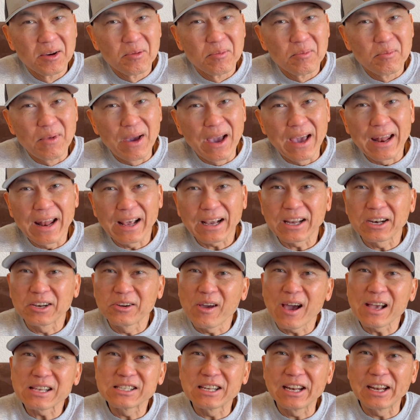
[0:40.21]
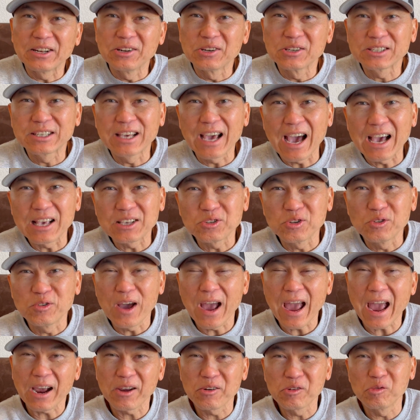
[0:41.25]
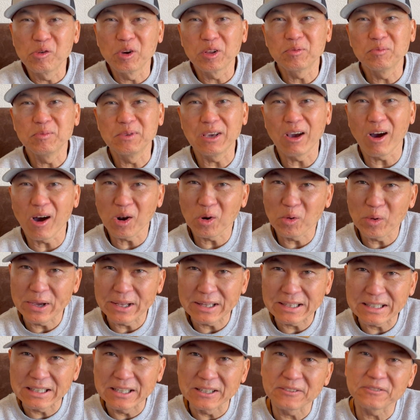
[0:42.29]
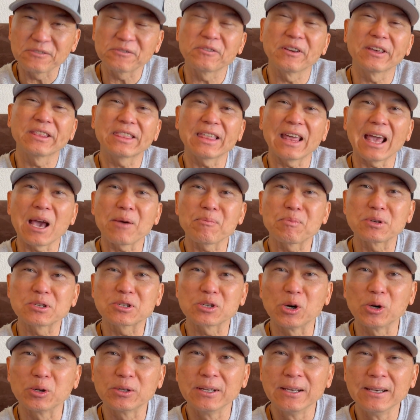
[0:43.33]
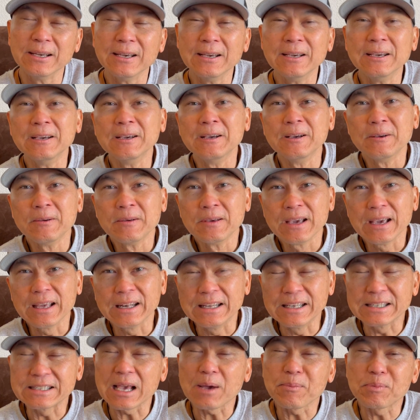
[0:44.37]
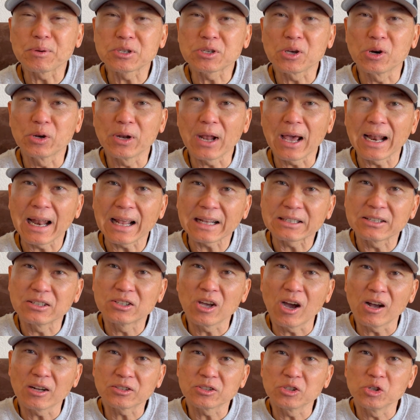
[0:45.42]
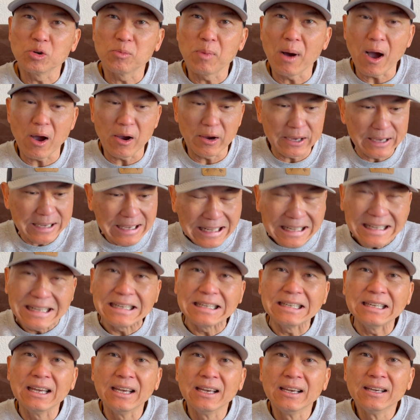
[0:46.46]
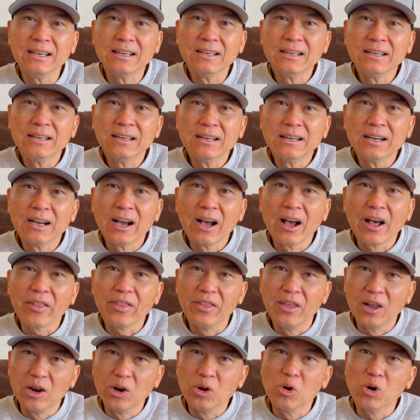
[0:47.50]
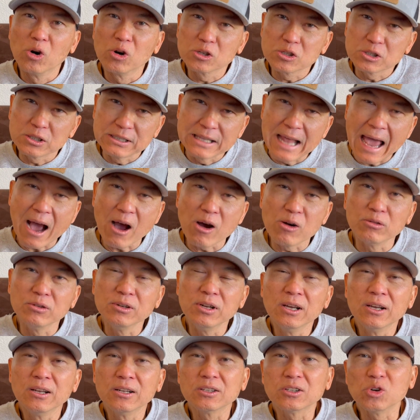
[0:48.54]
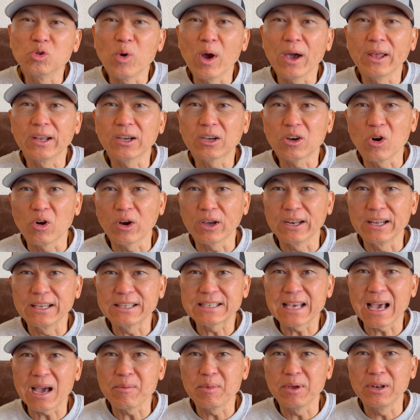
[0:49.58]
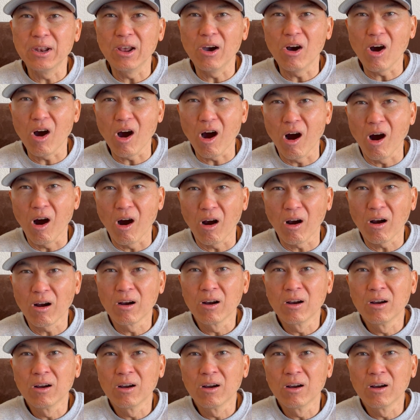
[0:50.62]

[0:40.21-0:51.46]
Man, I congratulate those guys who hanging with me all the way to this 5th episode. In this episode, I'd like to talk to you about getting the lures down to where the kokanee salmon are